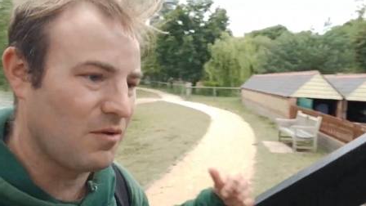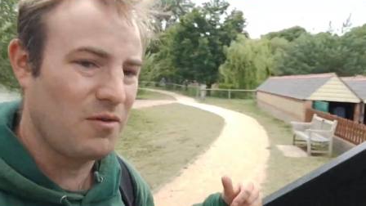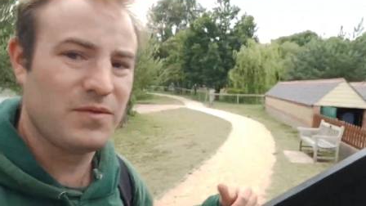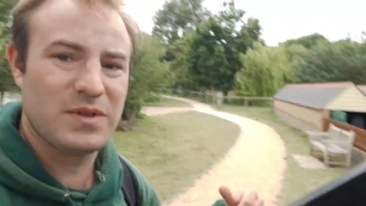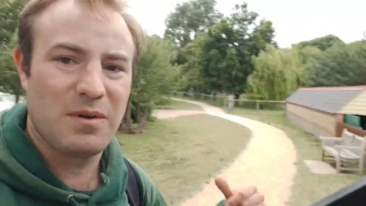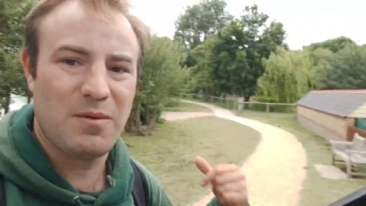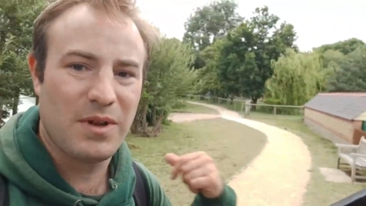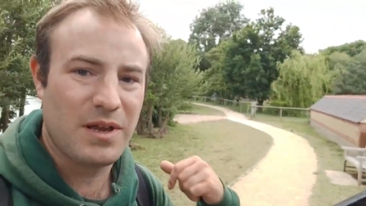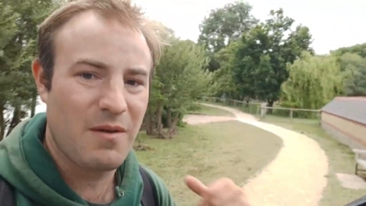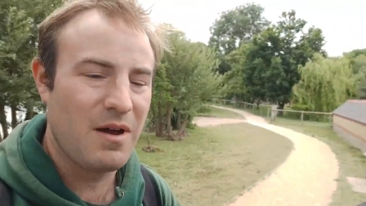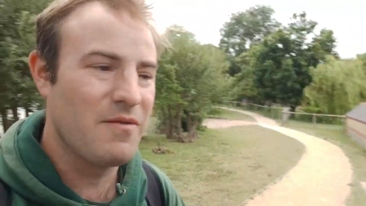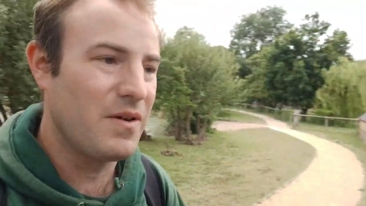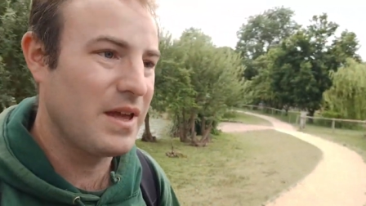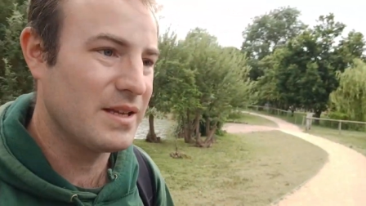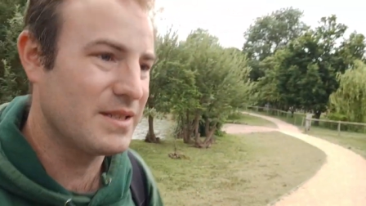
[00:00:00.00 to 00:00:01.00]
obviously I want to go
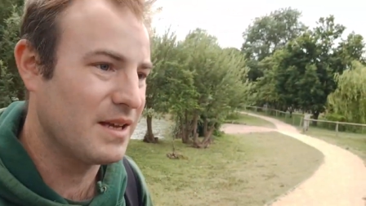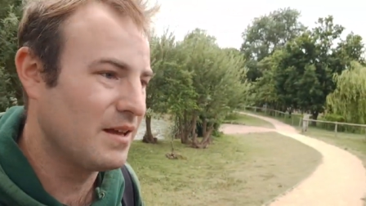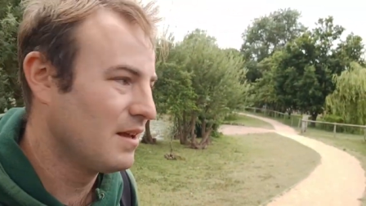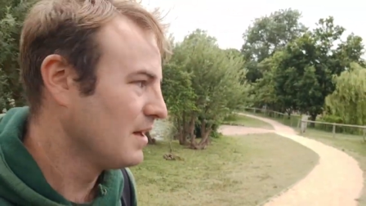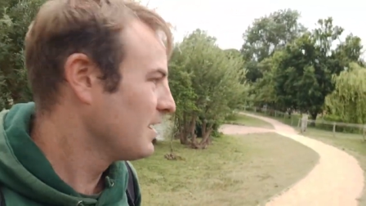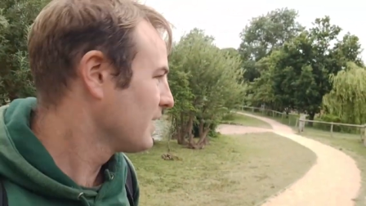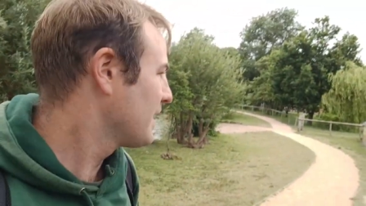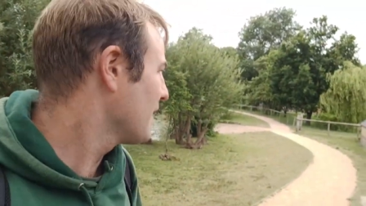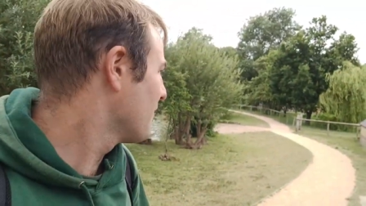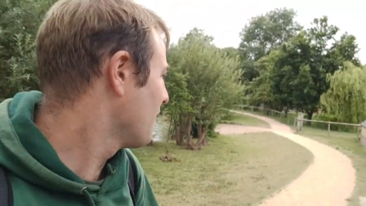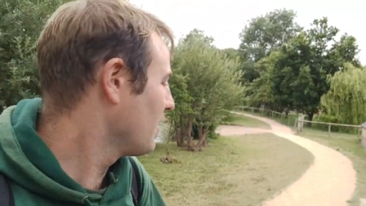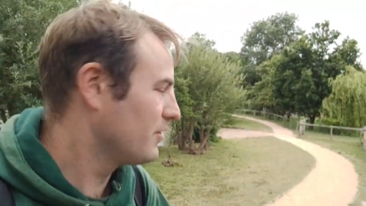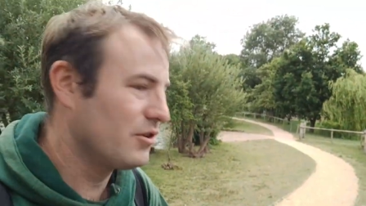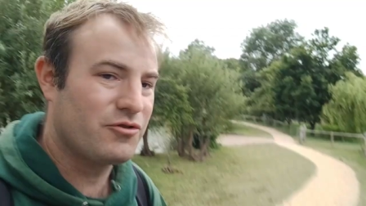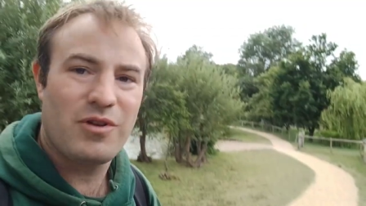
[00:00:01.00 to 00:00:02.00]
over here to get a
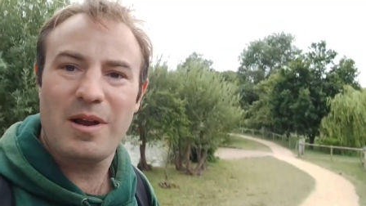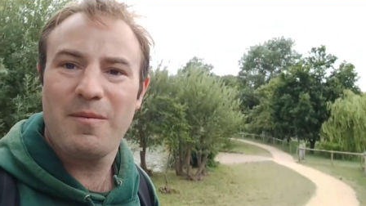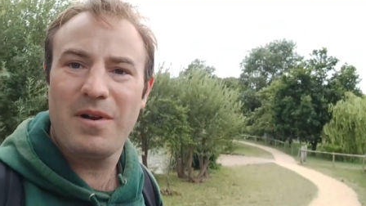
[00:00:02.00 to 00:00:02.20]
ride on the train.